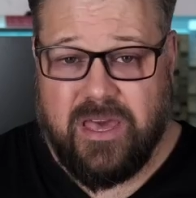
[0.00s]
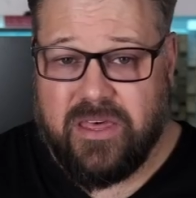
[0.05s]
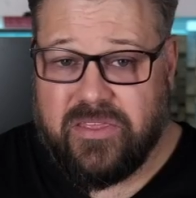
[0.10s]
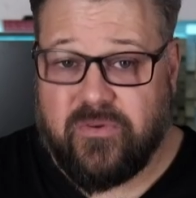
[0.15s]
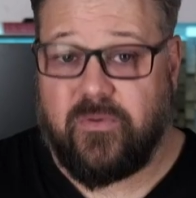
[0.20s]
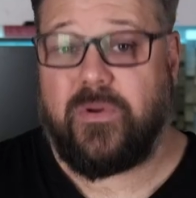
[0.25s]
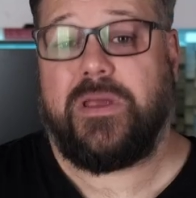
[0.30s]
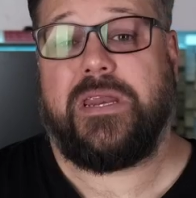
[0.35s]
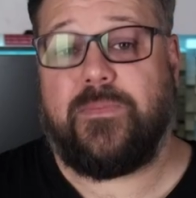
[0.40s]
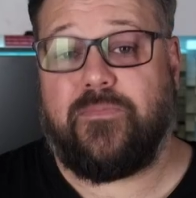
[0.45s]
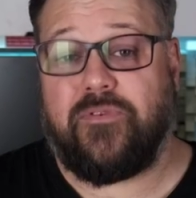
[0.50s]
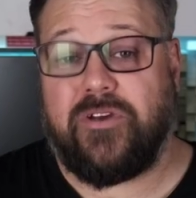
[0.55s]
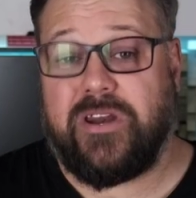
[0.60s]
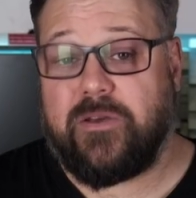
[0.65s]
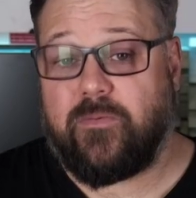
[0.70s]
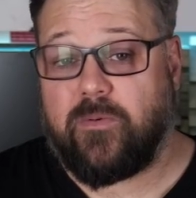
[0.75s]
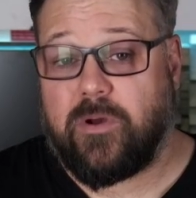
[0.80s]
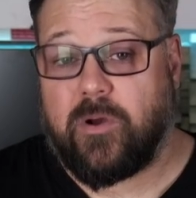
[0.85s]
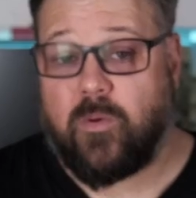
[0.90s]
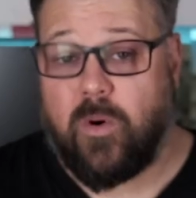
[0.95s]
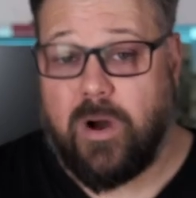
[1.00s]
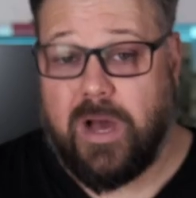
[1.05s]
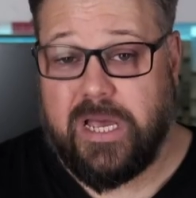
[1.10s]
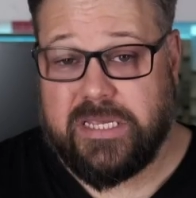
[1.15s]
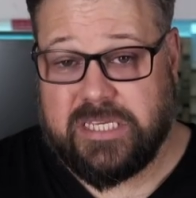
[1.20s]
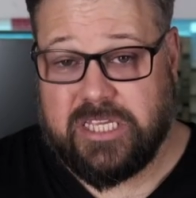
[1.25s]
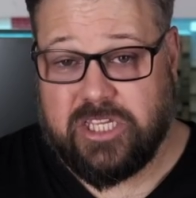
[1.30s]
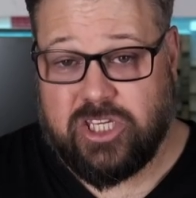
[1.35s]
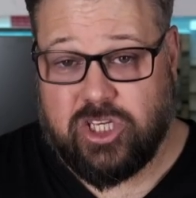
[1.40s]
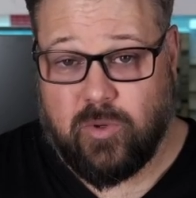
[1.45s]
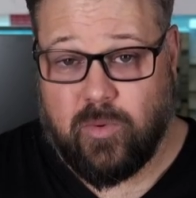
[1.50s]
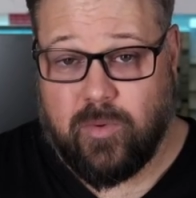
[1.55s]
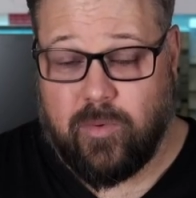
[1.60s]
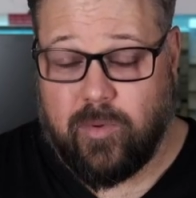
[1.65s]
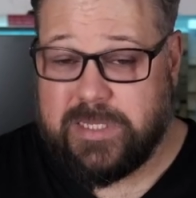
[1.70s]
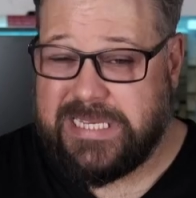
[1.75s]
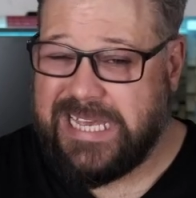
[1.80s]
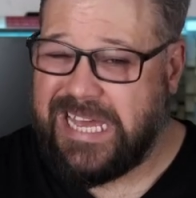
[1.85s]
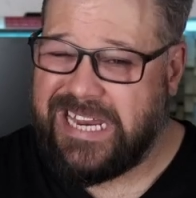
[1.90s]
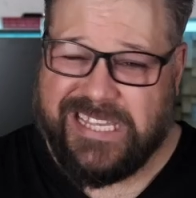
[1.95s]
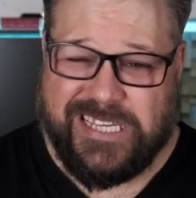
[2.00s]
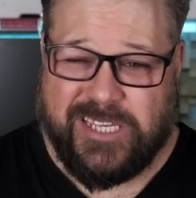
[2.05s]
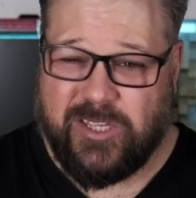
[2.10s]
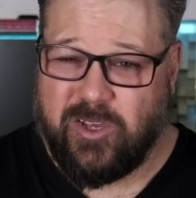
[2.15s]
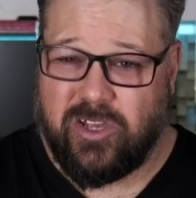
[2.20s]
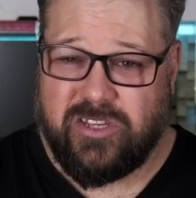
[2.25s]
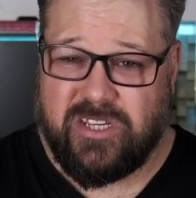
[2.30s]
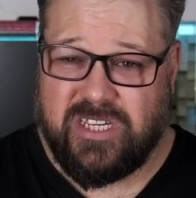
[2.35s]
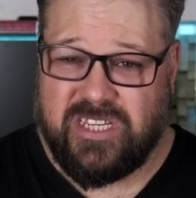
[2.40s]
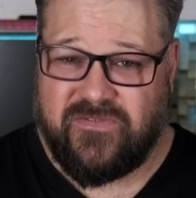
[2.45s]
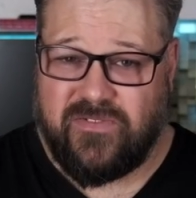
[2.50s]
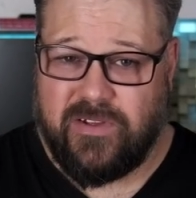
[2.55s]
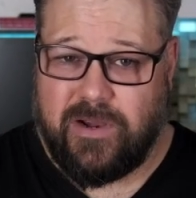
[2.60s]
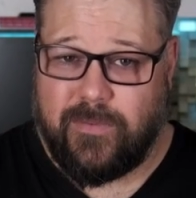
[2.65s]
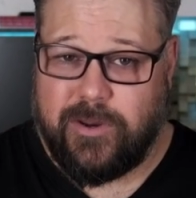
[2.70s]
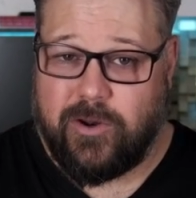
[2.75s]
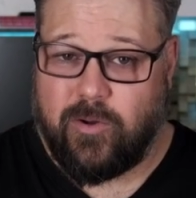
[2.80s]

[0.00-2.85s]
3D printing requires consumables, and it's not just filament,